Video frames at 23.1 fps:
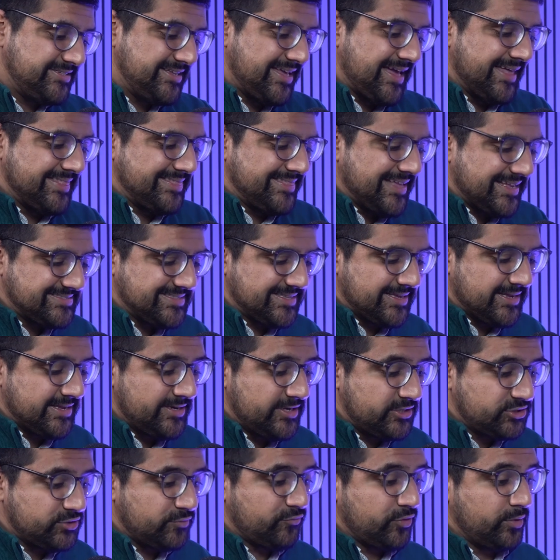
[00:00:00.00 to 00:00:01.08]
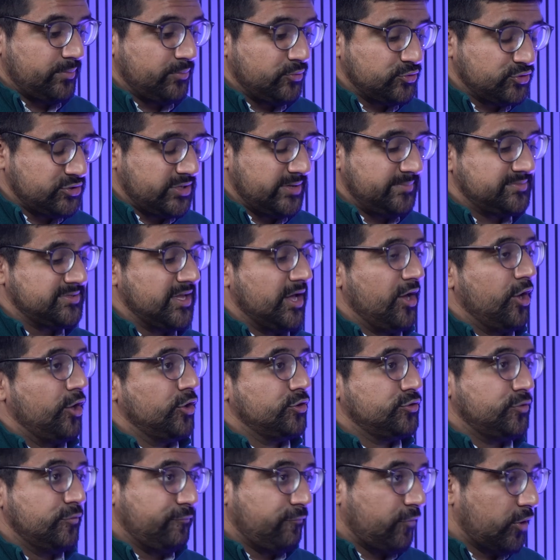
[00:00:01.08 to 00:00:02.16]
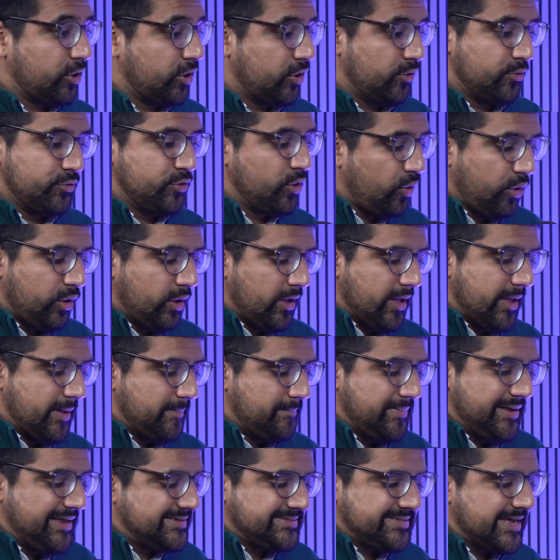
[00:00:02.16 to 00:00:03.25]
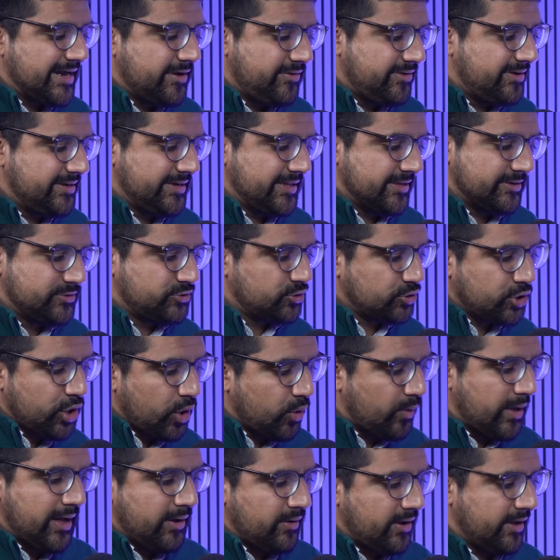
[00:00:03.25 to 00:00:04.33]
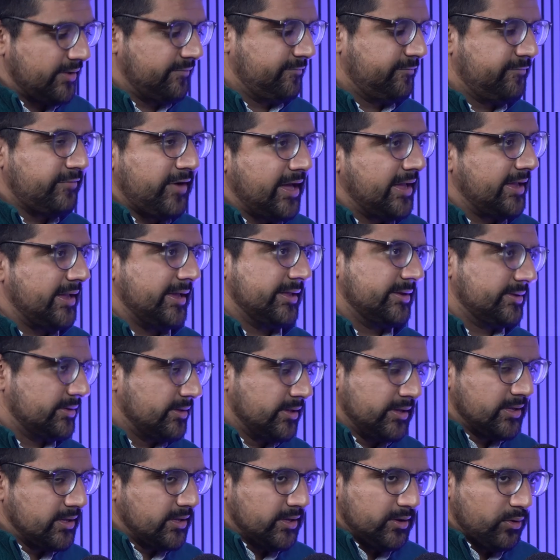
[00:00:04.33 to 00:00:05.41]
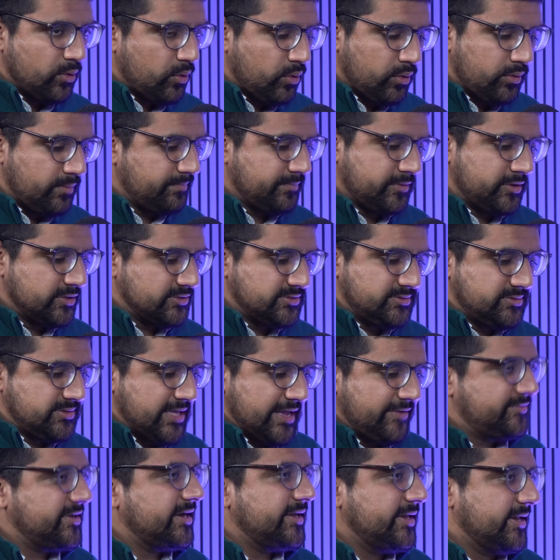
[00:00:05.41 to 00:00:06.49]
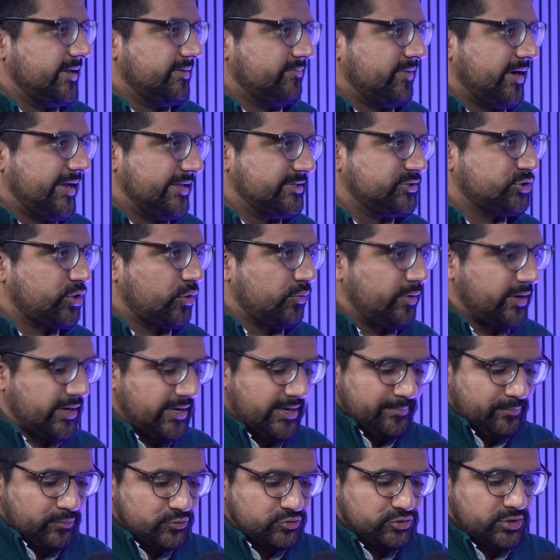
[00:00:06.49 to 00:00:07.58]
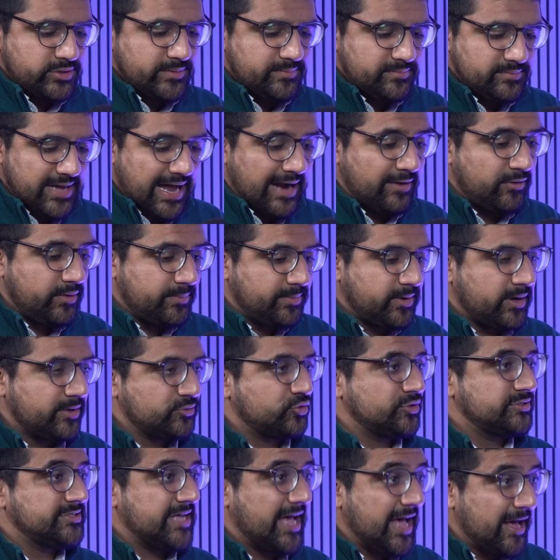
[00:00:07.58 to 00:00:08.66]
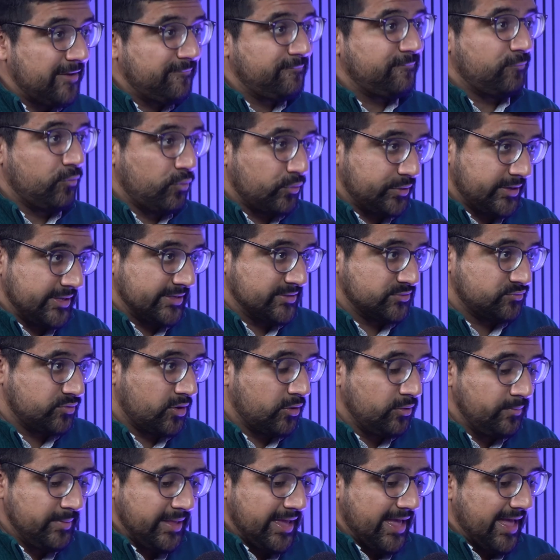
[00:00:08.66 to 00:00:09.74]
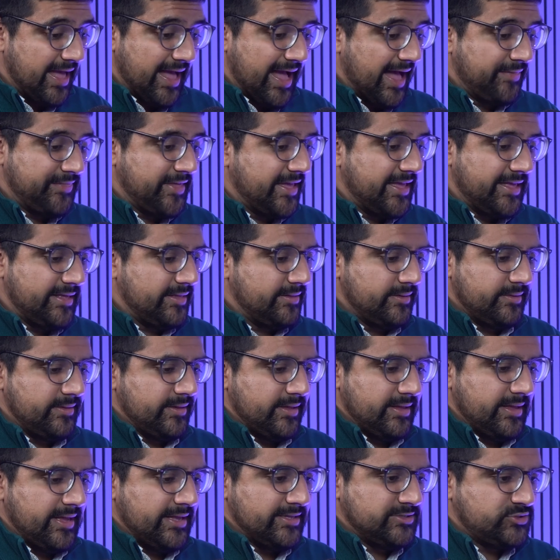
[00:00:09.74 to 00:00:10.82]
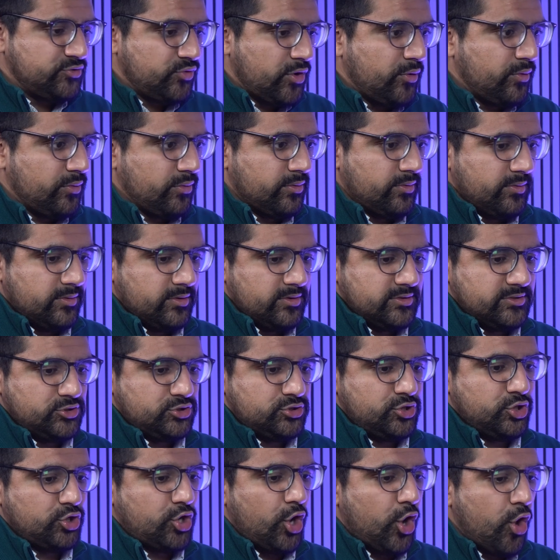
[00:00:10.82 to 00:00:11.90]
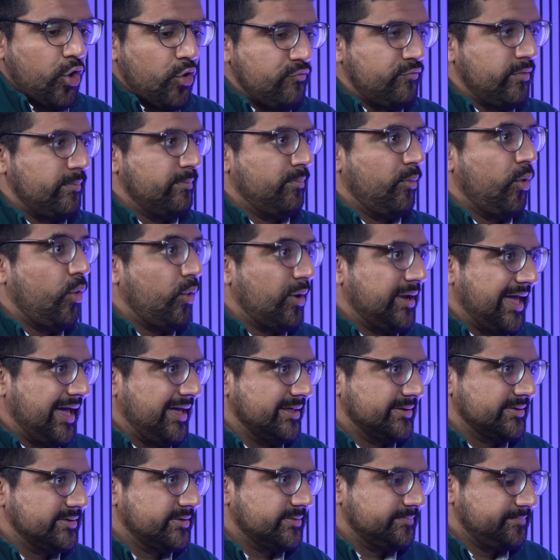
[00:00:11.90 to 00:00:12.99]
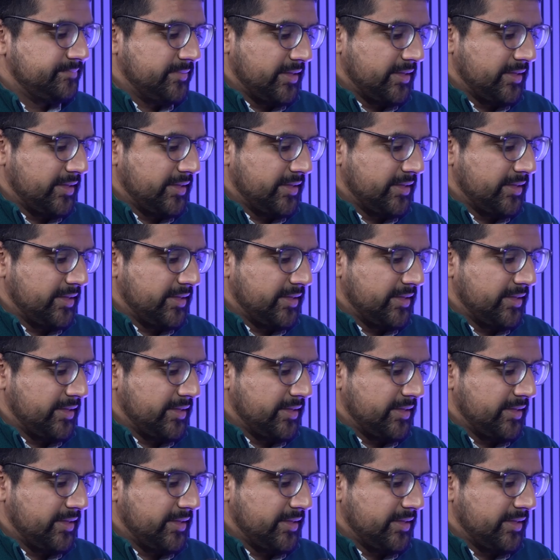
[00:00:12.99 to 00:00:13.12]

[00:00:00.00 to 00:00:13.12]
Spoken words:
it, and that's the condition for the Muslims to follow, not militarily to go out and fight, and because they've done it, right? Historically, Muslim Arab countries have fought Israel, and Israel took over more land.